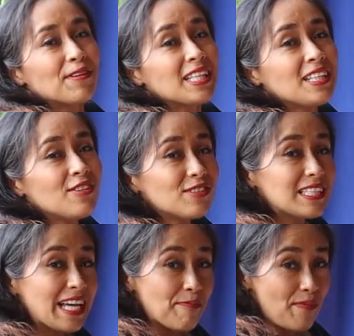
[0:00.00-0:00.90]
Everything
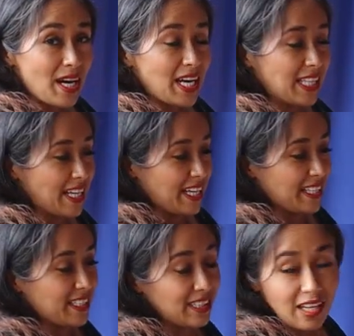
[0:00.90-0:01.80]
looks like
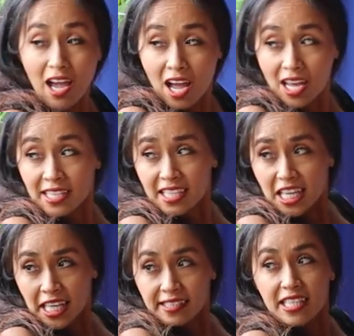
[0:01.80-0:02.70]
paradise. And
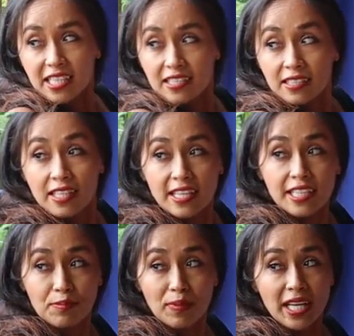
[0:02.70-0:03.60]
it is, it's a
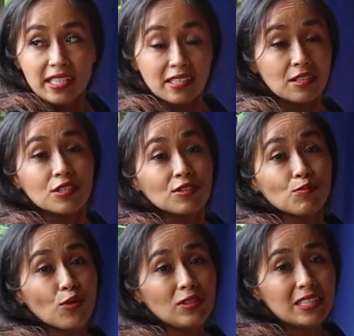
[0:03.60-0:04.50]
nice place. It's a
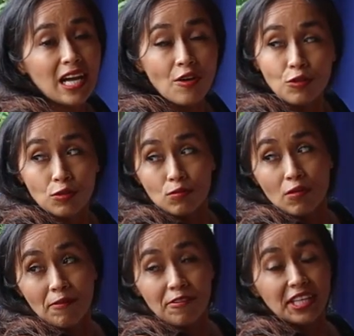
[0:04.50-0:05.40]
small town,
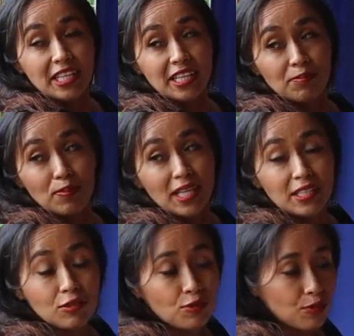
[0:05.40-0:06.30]
a very nice
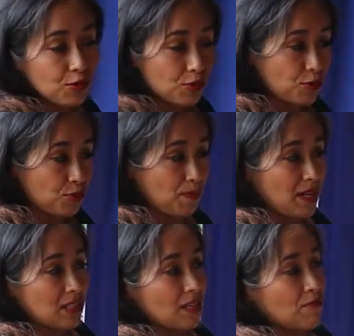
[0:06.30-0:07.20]
place to
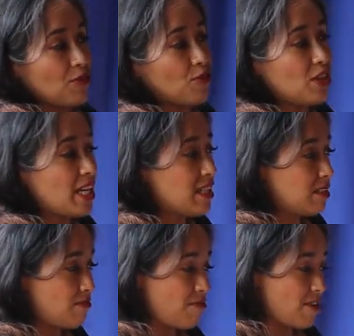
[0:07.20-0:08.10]
spend a few
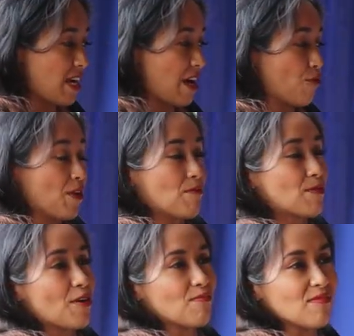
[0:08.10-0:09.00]
days away
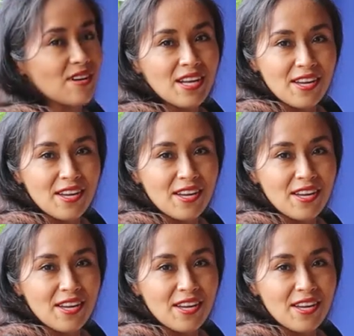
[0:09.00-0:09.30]
from